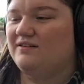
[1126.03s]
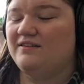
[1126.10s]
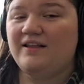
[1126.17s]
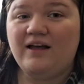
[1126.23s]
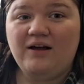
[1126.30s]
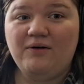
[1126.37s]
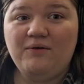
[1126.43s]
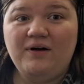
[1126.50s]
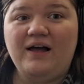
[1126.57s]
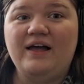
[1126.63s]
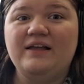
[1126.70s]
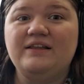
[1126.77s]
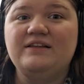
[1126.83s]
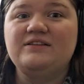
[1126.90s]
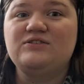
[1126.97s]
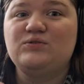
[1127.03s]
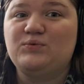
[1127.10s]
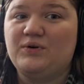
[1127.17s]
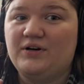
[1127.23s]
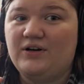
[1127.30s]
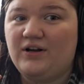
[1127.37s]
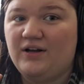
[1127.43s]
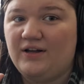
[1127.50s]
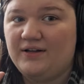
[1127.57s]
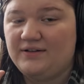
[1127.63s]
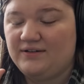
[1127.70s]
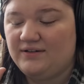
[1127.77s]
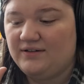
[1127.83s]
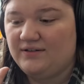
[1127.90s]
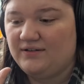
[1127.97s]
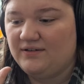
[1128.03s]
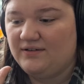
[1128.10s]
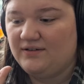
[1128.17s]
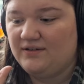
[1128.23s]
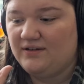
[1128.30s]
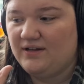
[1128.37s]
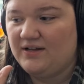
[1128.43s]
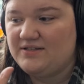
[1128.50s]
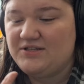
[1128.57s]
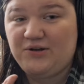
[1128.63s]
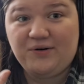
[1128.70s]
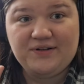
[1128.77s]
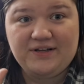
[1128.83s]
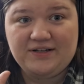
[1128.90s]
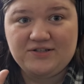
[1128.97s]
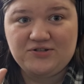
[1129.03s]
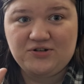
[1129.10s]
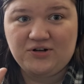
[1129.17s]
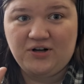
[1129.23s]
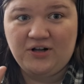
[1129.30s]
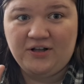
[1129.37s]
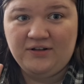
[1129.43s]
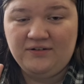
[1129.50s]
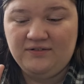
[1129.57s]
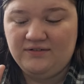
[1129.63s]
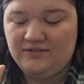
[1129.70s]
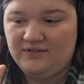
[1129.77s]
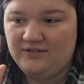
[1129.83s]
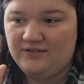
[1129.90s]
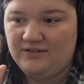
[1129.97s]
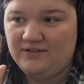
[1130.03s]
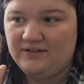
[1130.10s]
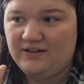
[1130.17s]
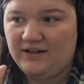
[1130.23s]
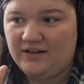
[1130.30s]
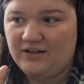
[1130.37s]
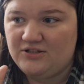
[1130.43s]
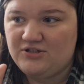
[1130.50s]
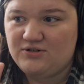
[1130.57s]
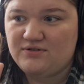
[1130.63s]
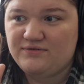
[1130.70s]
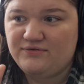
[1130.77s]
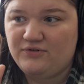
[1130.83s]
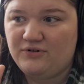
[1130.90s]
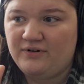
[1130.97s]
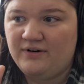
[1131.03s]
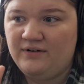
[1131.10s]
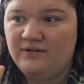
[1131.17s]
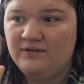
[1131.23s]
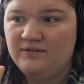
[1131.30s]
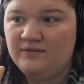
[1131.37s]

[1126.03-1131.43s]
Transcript: Now I need to work on a secret tester call that I got chosen for.